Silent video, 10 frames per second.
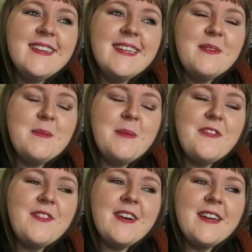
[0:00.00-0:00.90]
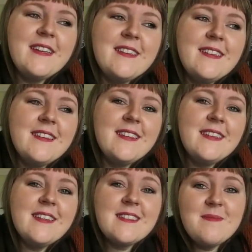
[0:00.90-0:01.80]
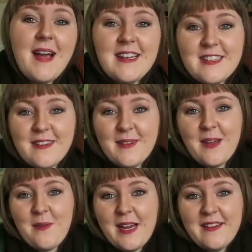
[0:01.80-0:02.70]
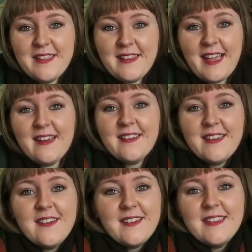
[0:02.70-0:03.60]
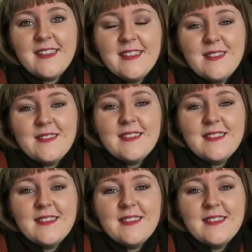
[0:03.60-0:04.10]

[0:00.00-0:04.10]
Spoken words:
it will be fine. It doesn't matter when I wear it in the end, you know, it's